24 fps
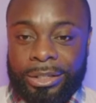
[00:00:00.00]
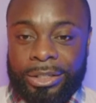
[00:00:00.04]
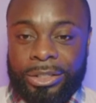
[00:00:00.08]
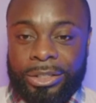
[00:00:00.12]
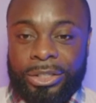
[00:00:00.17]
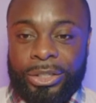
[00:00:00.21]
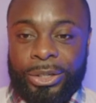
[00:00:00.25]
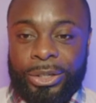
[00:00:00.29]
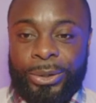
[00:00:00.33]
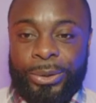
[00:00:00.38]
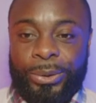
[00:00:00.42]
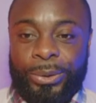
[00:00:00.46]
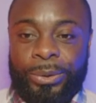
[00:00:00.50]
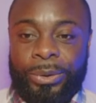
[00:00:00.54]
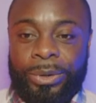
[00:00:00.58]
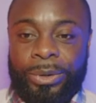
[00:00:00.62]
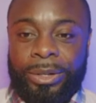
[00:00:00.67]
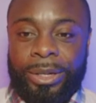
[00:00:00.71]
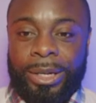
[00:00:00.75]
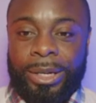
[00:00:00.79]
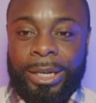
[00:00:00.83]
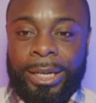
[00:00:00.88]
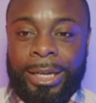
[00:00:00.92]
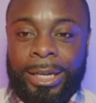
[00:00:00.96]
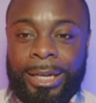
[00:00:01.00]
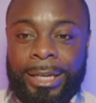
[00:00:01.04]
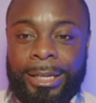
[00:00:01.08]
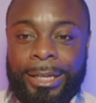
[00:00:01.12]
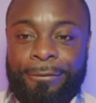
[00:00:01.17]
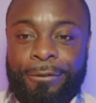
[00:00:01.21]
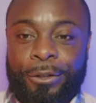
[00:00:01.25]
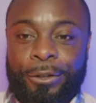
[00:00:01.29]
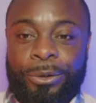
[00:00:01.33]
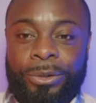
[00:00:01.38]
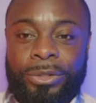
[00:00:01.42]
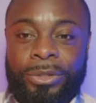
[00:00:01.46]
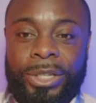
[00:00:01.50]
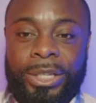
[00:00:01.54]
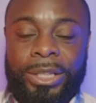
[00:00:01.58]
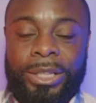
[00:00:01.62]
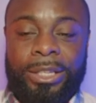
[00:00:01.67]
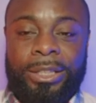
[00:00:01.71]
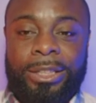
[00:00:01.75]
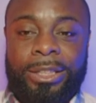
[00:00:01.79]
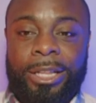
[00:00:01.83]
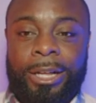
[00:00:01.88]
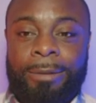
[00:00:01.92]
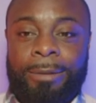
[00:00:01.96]
So if you see
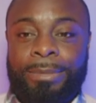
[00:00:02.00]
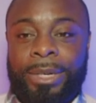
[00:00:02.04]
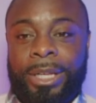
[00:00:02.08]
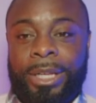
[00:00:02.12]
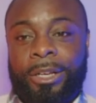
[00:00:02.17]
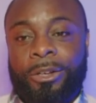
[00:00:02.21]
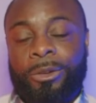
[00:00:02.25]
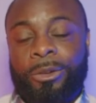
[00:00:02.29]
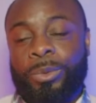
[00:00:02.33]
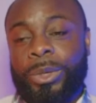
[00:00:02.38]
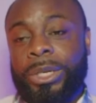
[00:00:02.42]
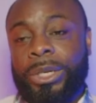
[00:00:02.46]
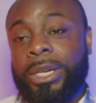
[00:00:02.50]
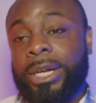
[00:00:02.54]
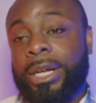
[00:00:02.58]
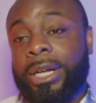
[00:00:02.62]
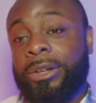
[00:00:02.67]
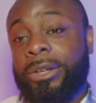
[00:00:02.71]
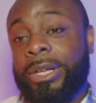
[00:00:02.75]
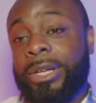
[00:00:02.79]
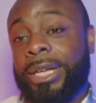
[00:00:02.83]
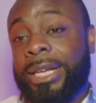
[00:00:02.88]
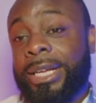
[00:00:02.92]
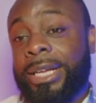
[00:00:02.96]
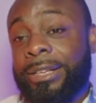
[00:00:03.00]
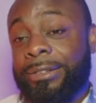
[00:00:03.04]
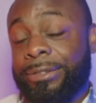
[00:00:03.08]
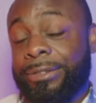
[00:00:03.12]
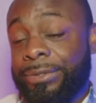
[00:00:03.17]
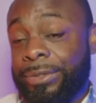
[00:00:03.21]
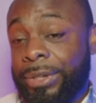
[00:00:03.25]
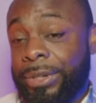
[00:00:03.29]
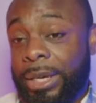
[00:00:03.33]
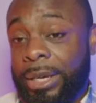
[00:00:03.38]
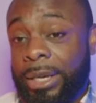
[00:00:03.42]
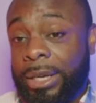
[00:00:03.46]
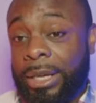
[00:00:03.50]
the thumbnail, we now have,